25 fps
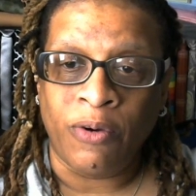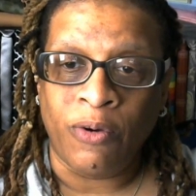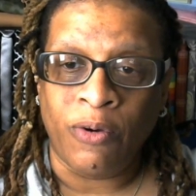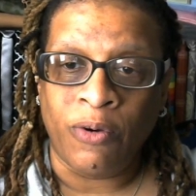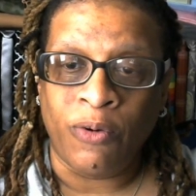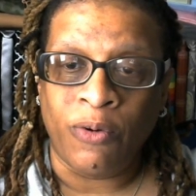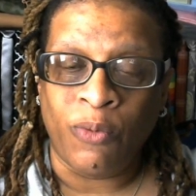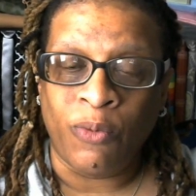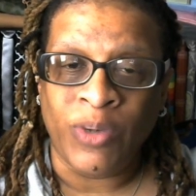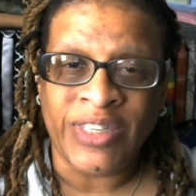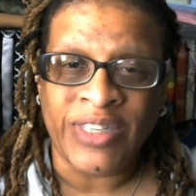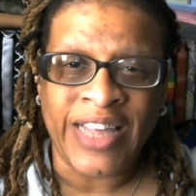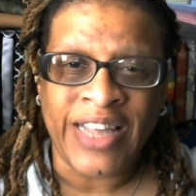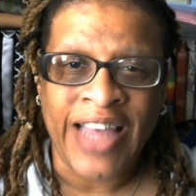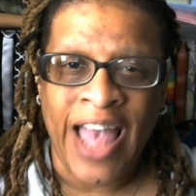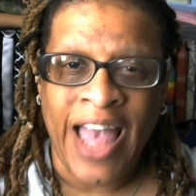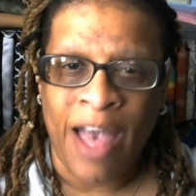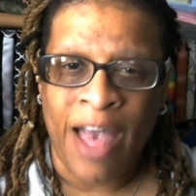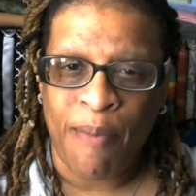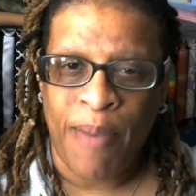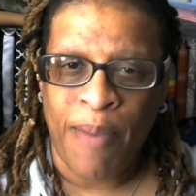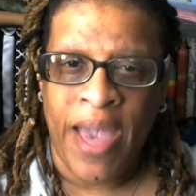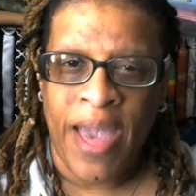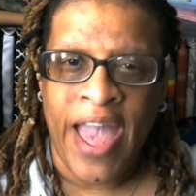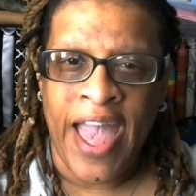Once I
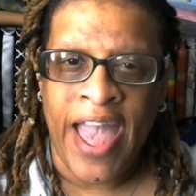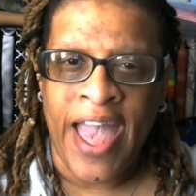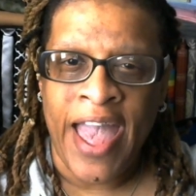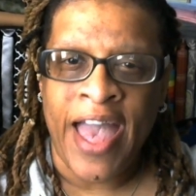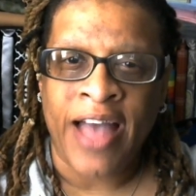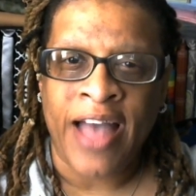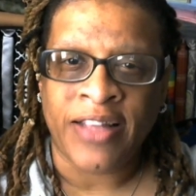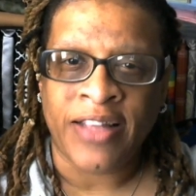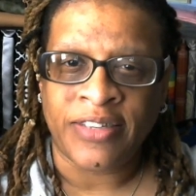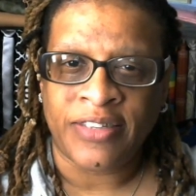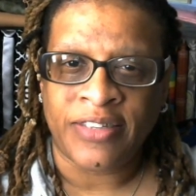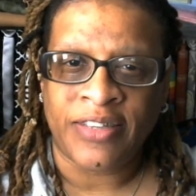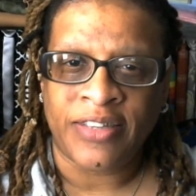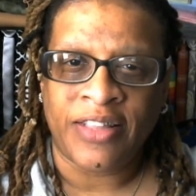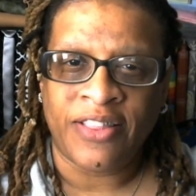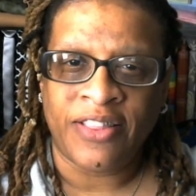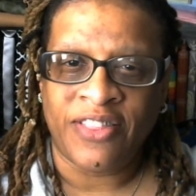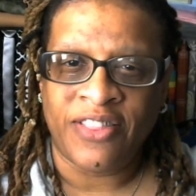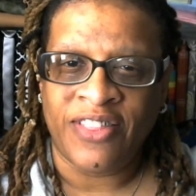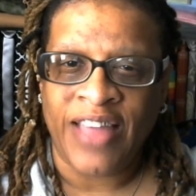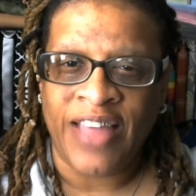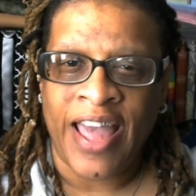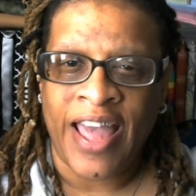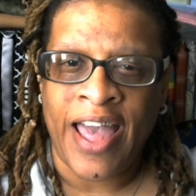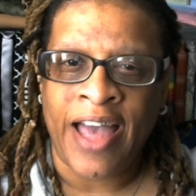got past
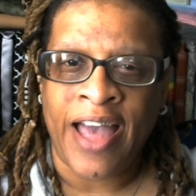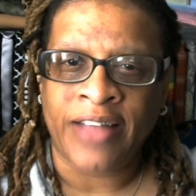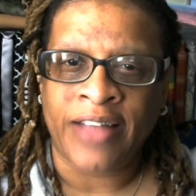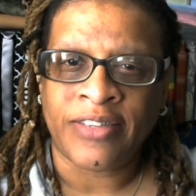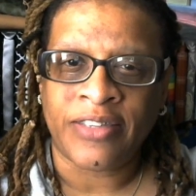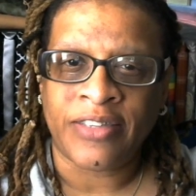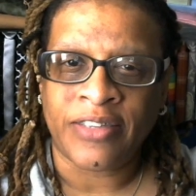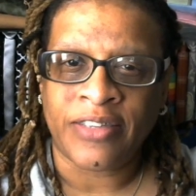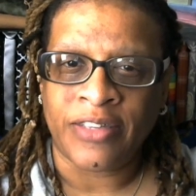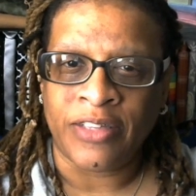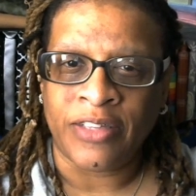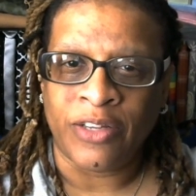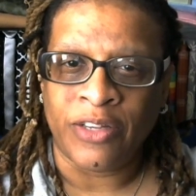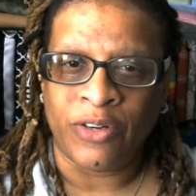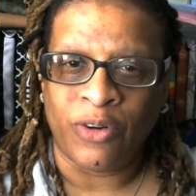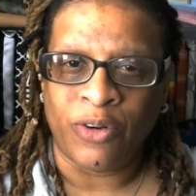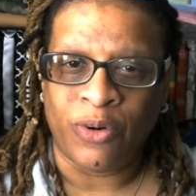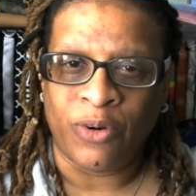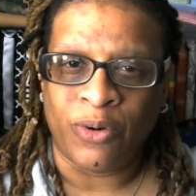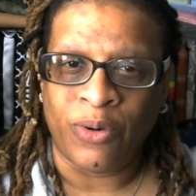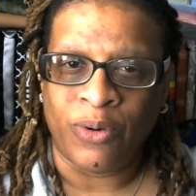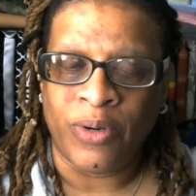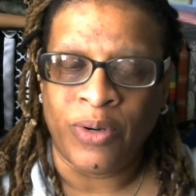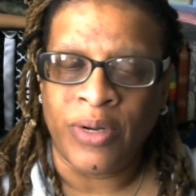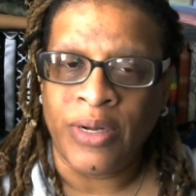that
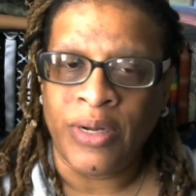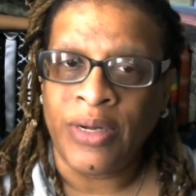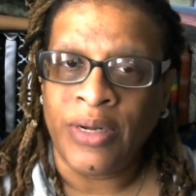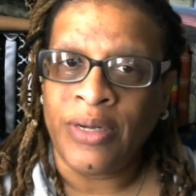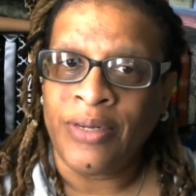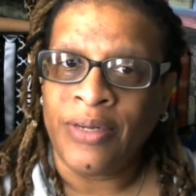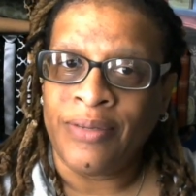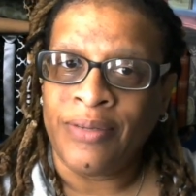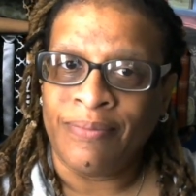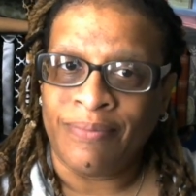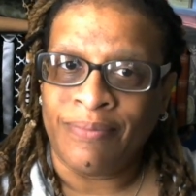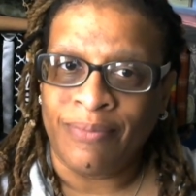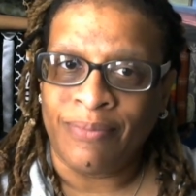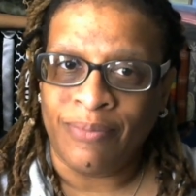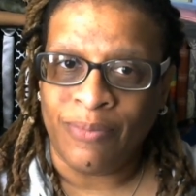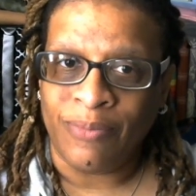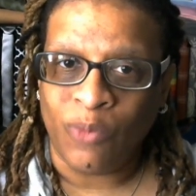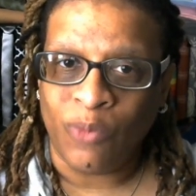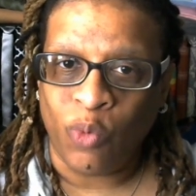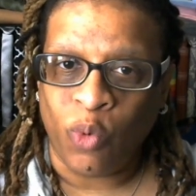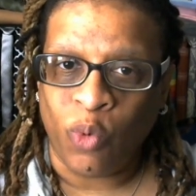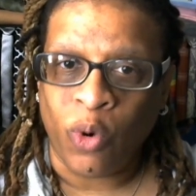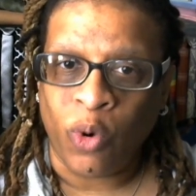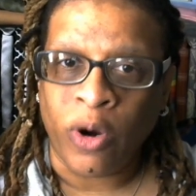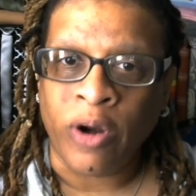little
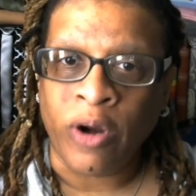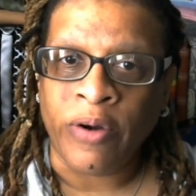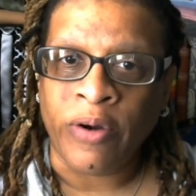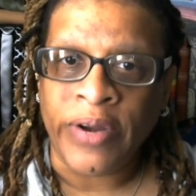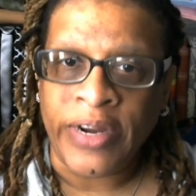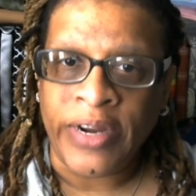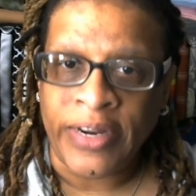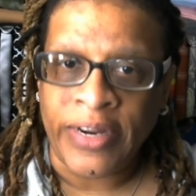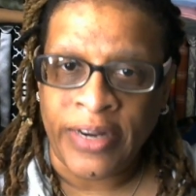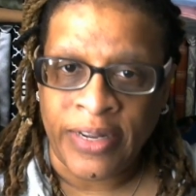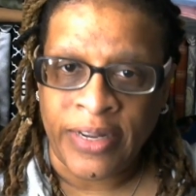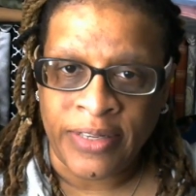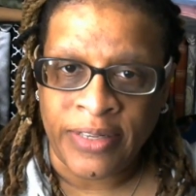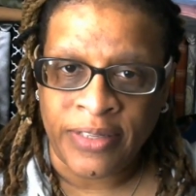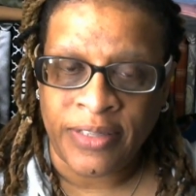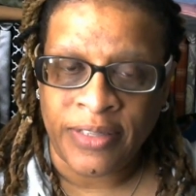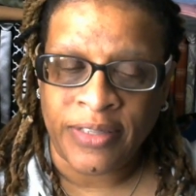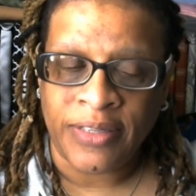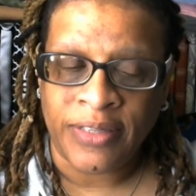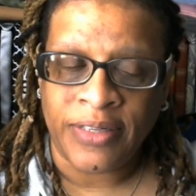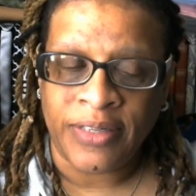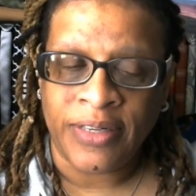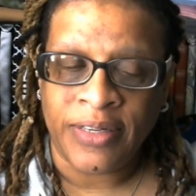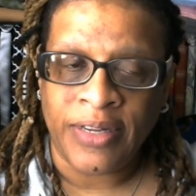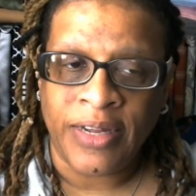
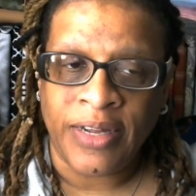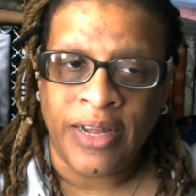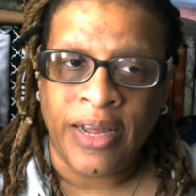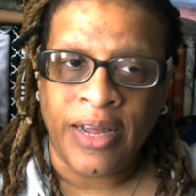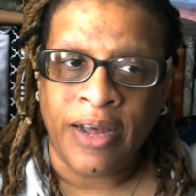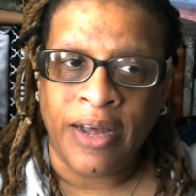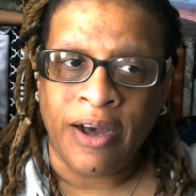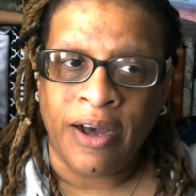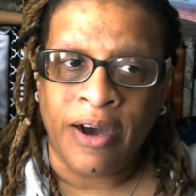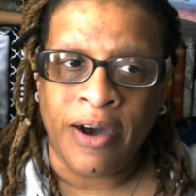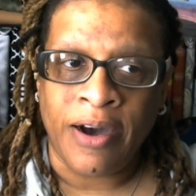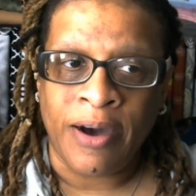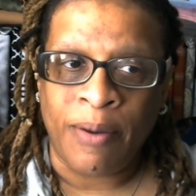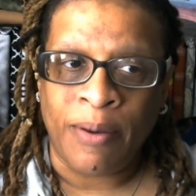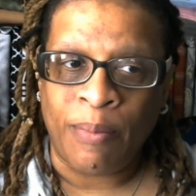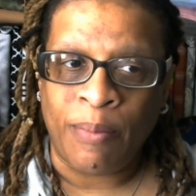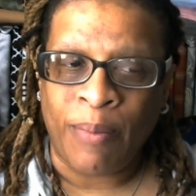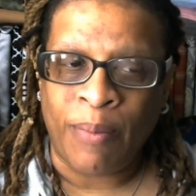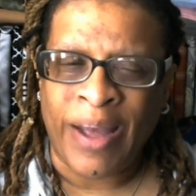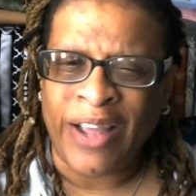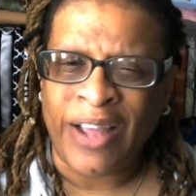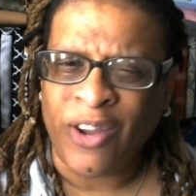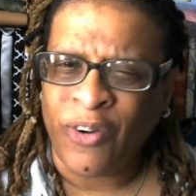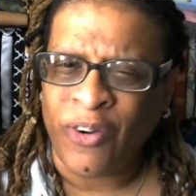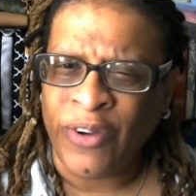worriness,
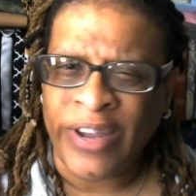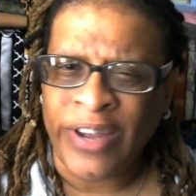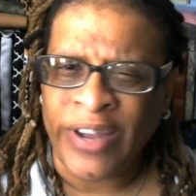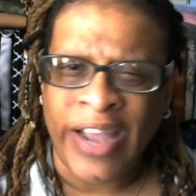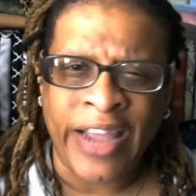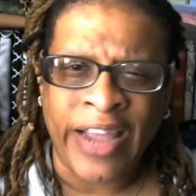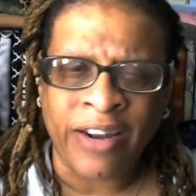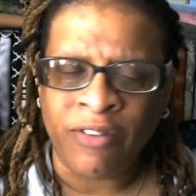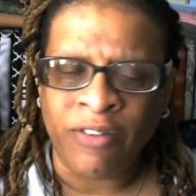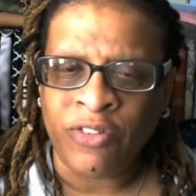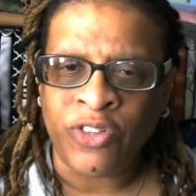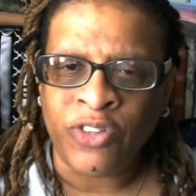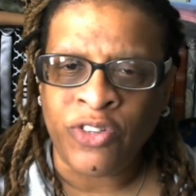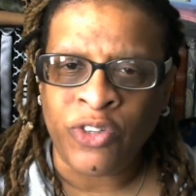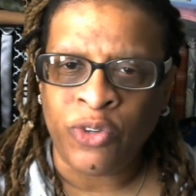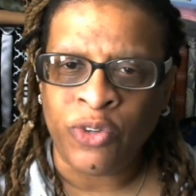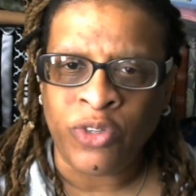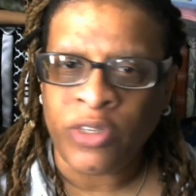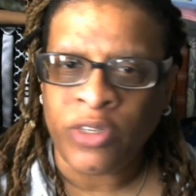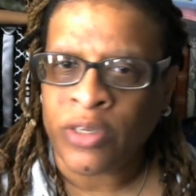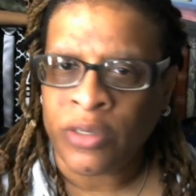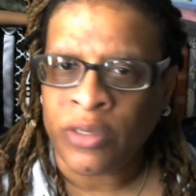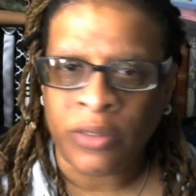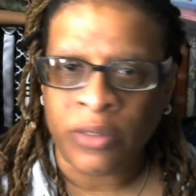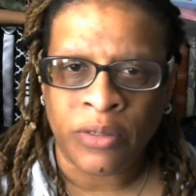my creative
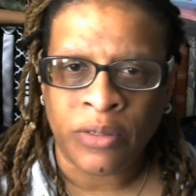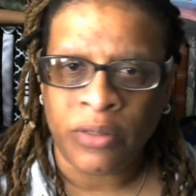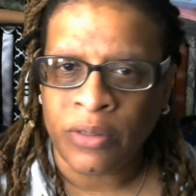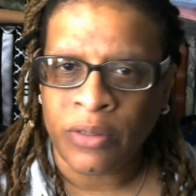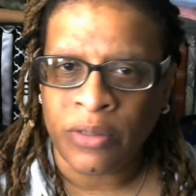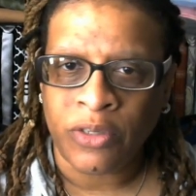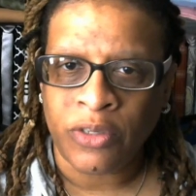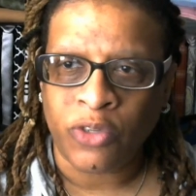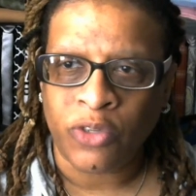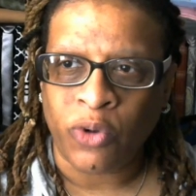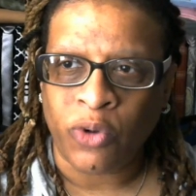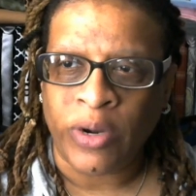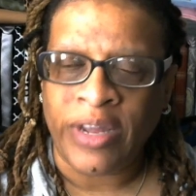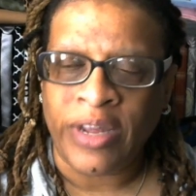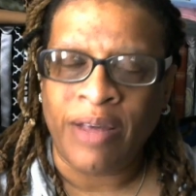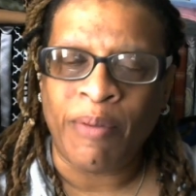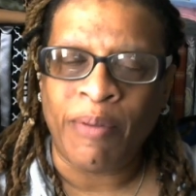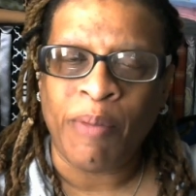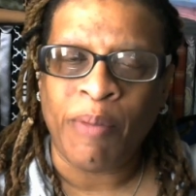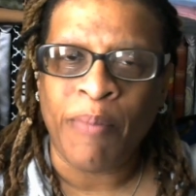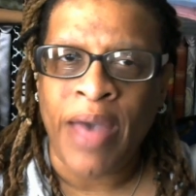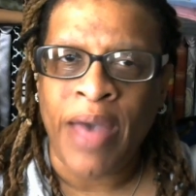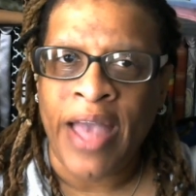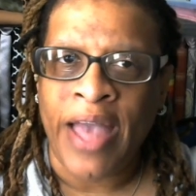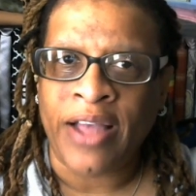juices started
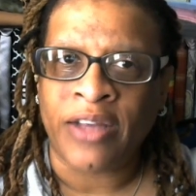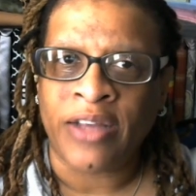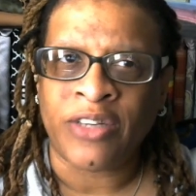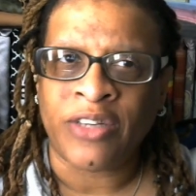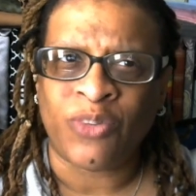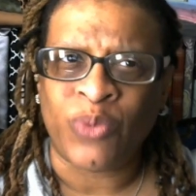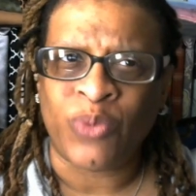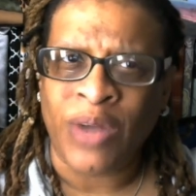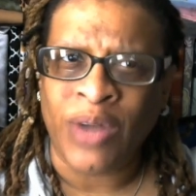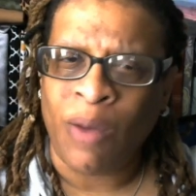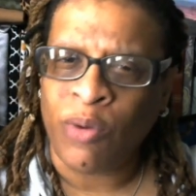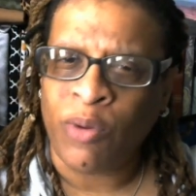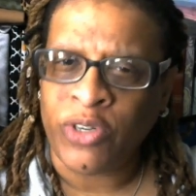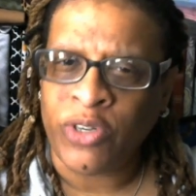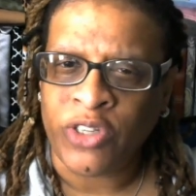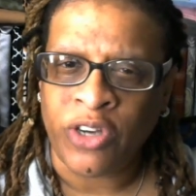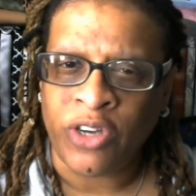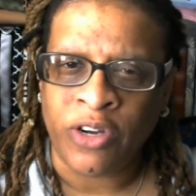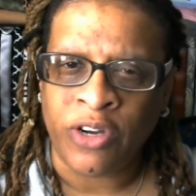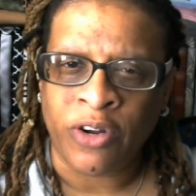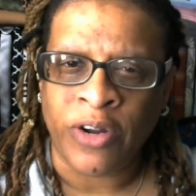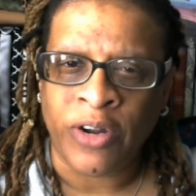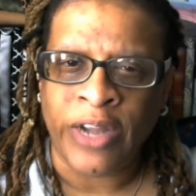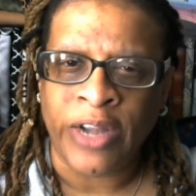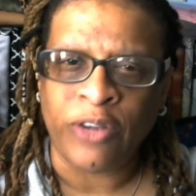coming back because when I was
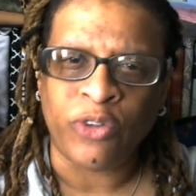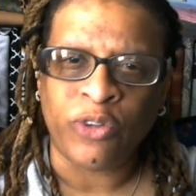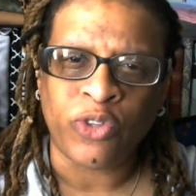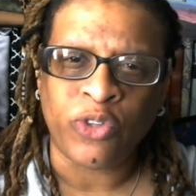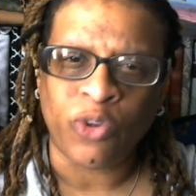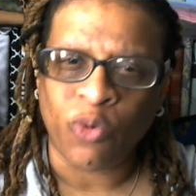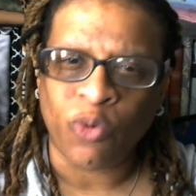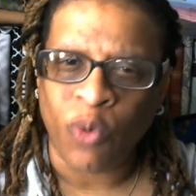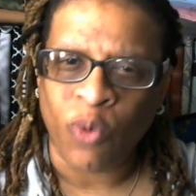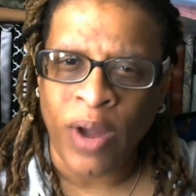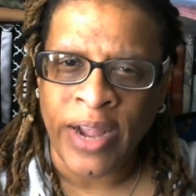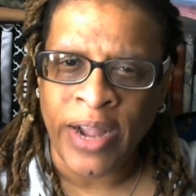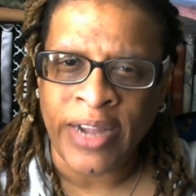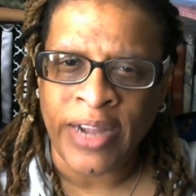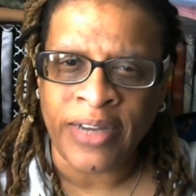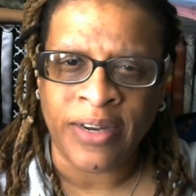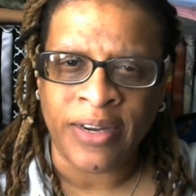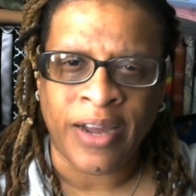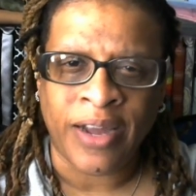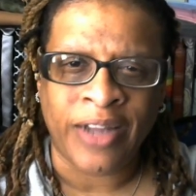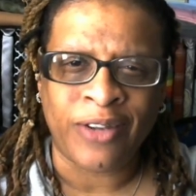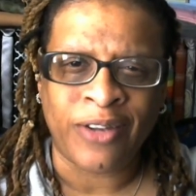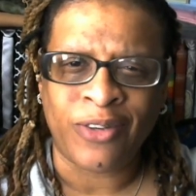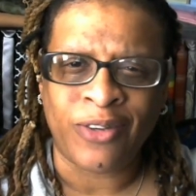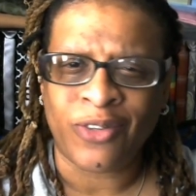younger, I used to write,
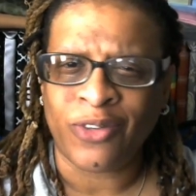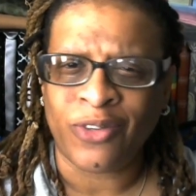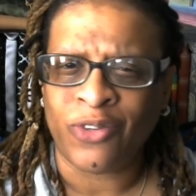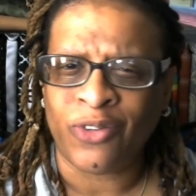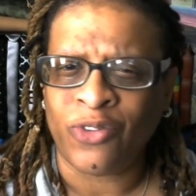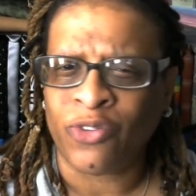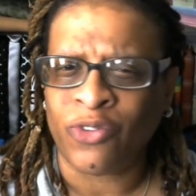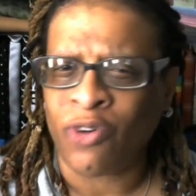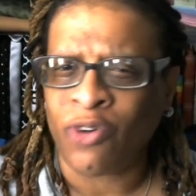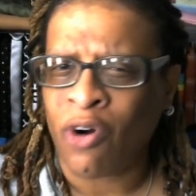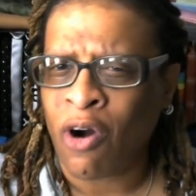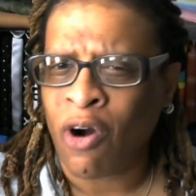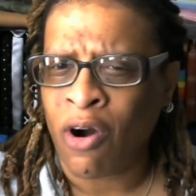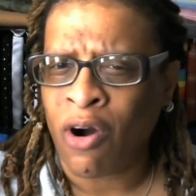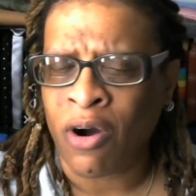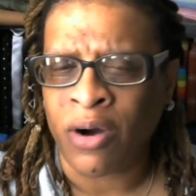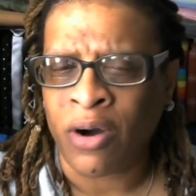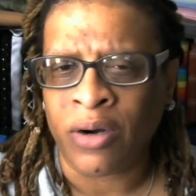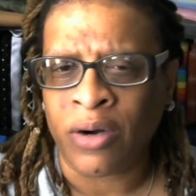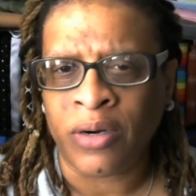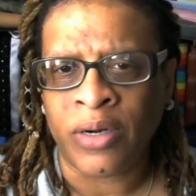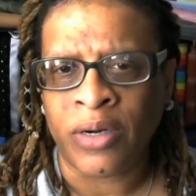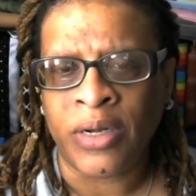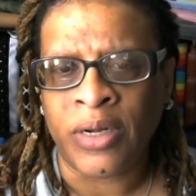I used to draw,